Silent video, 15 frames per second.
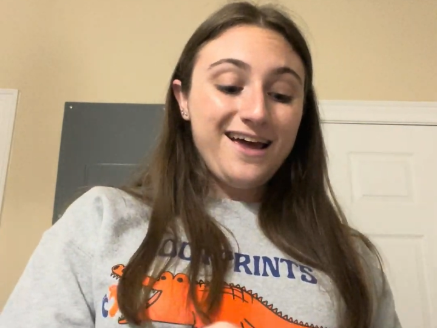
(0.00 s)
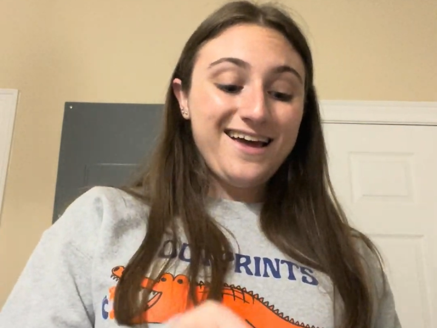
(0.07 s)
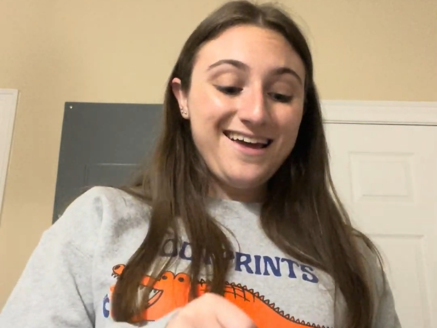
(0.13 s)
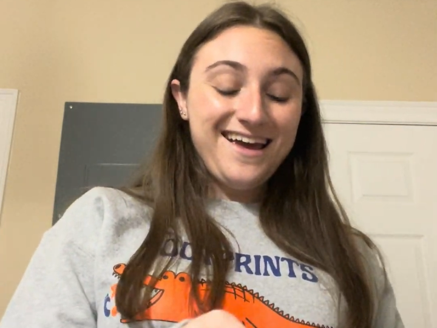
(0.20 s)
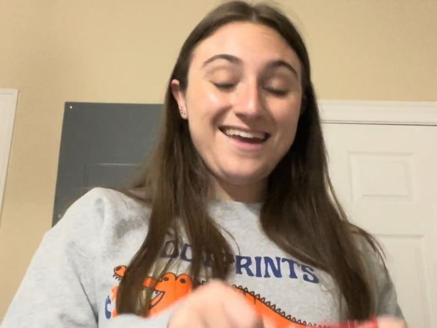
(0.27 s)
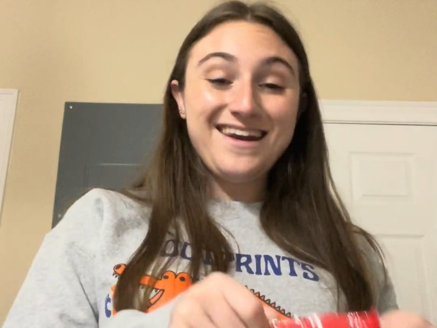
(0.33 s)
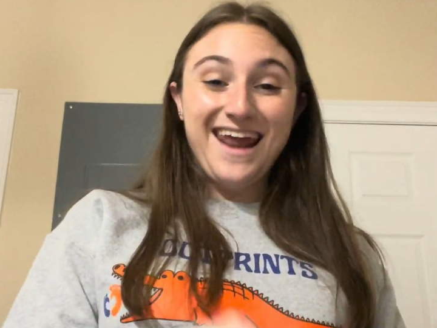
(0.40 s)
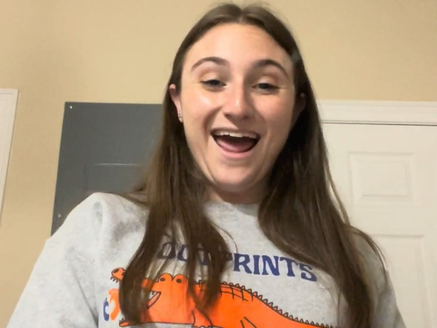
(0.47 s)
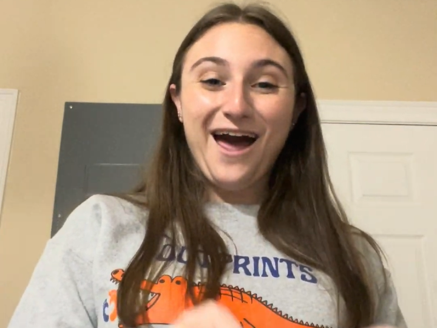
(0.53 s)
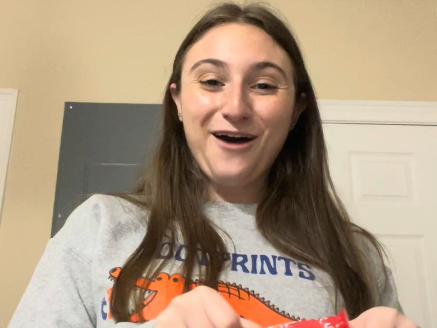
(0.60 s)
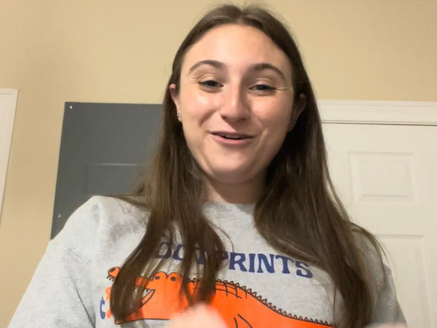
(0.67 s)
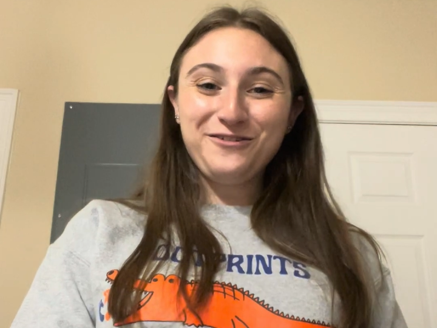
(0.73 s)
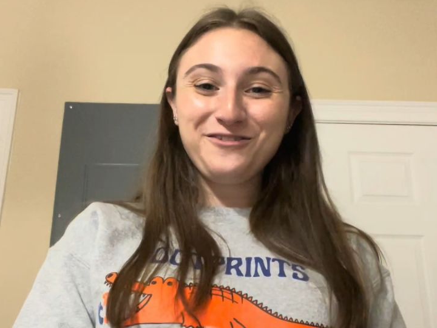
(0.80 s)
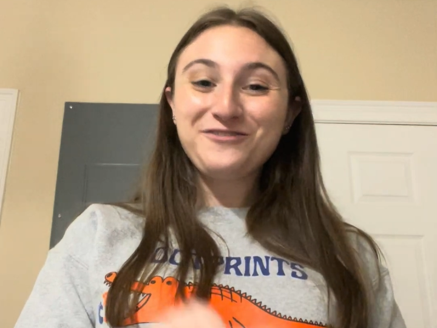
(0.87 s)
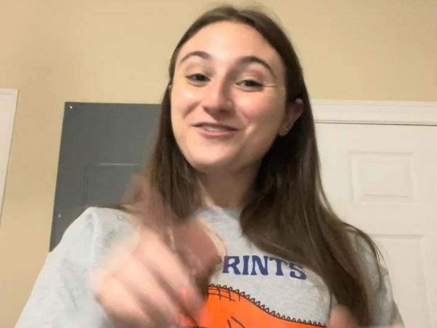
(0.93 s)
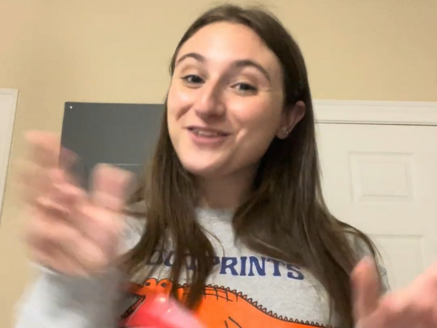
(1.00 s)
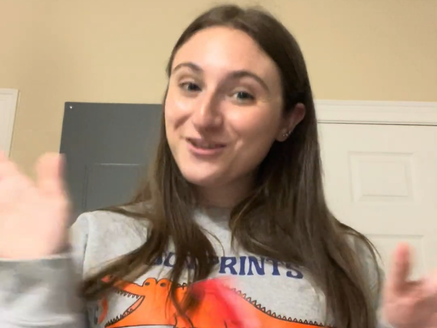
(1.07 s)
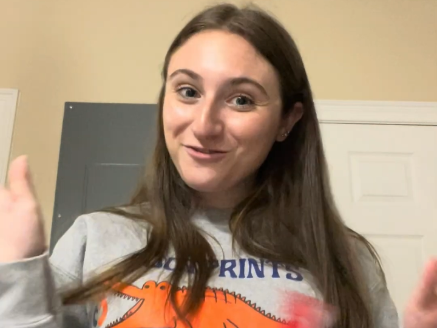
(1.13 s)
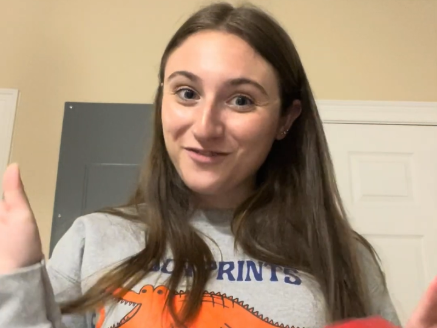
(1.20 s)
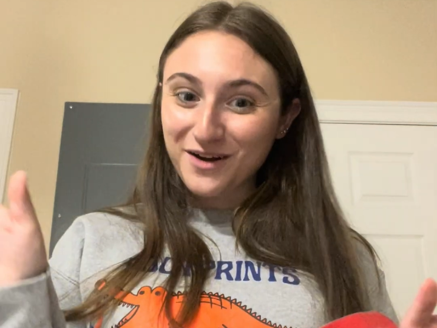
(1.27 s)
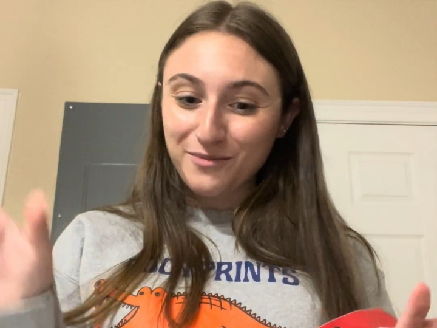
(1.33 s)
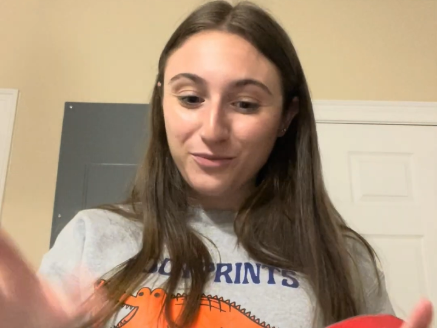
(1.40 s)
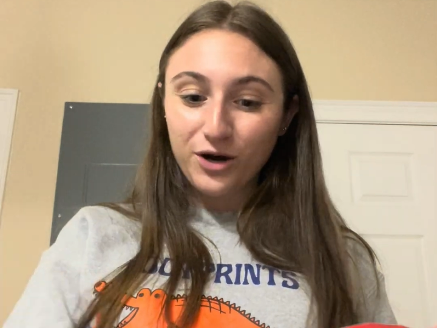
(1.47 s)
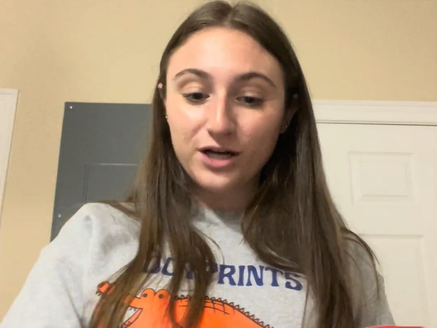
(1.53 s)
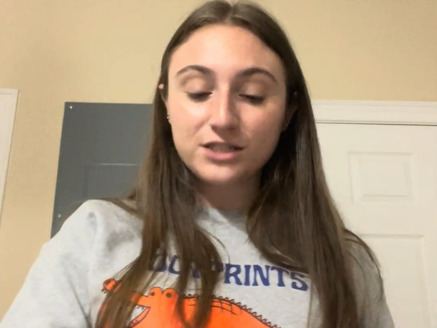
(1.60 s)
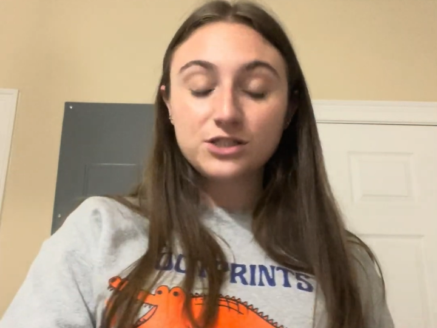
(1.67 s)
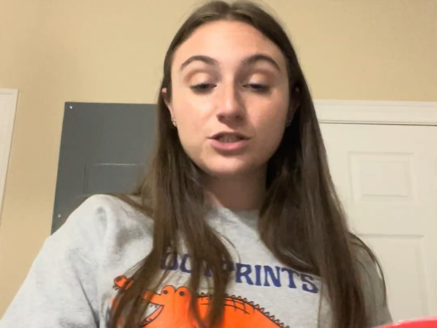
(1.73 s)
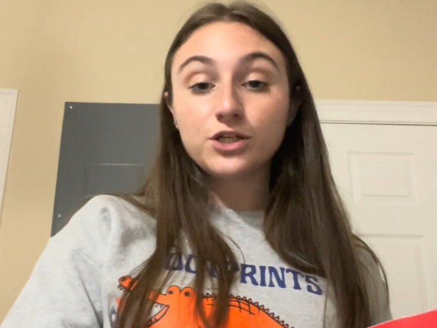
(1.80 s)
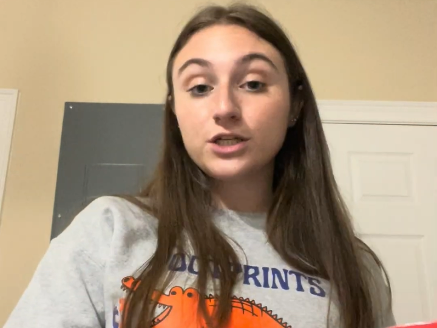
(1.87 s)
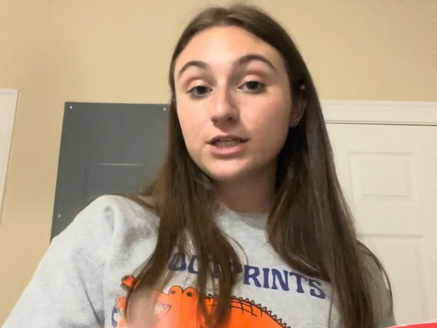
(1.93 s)
And now for the fun part.
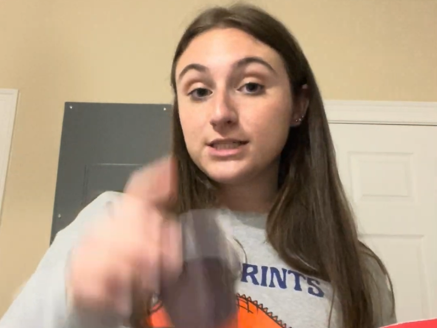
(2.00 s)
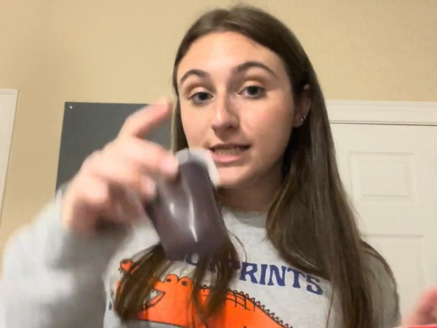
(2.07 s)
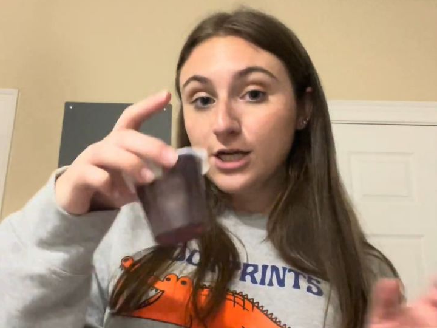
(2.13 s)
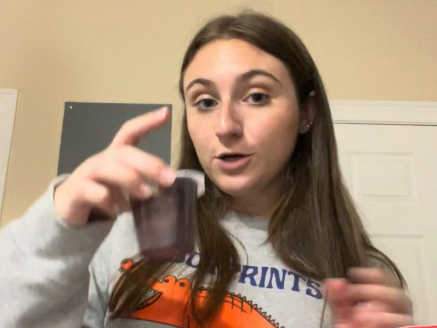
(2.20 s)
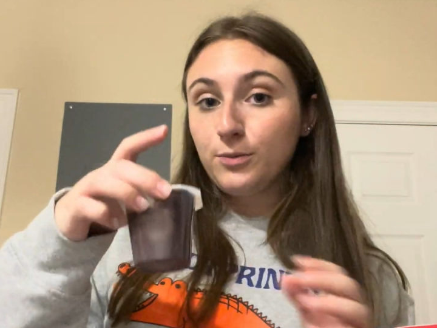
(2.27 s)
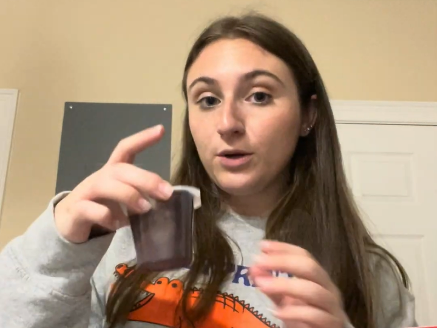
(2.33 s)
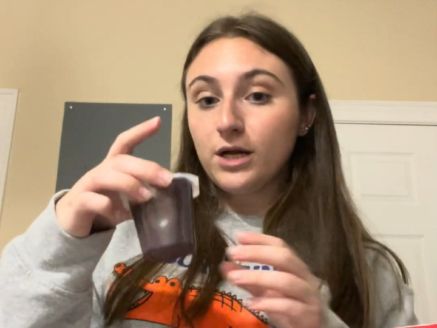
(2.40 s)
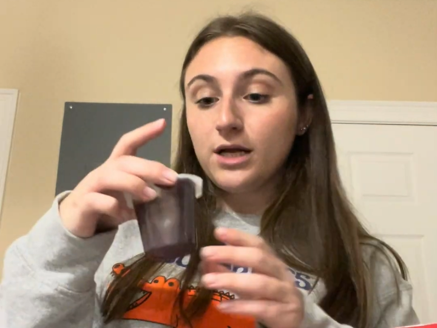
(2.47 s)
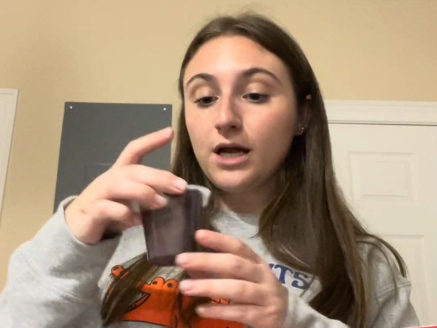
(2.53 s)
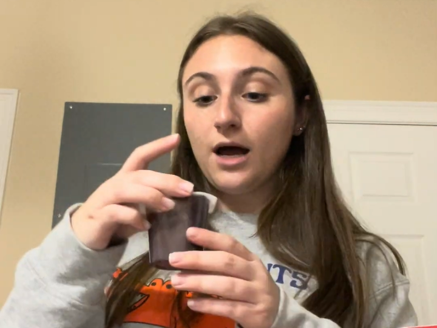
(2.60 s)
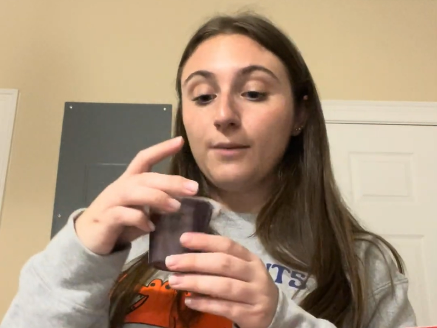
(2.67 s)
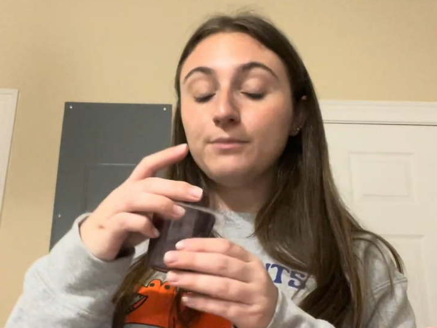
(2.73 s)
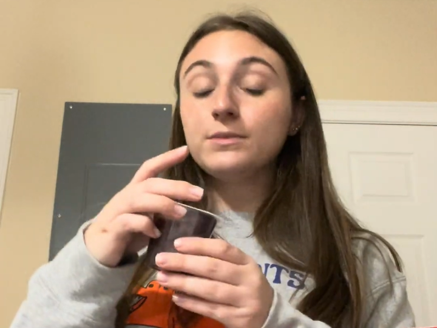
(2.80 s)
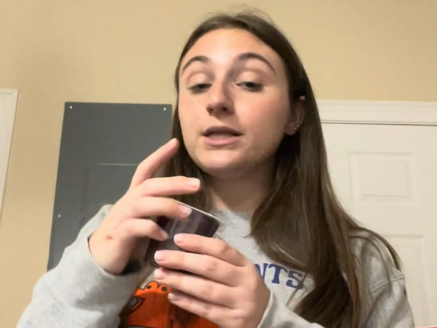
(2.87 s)
So you're gonna take your pudding cup.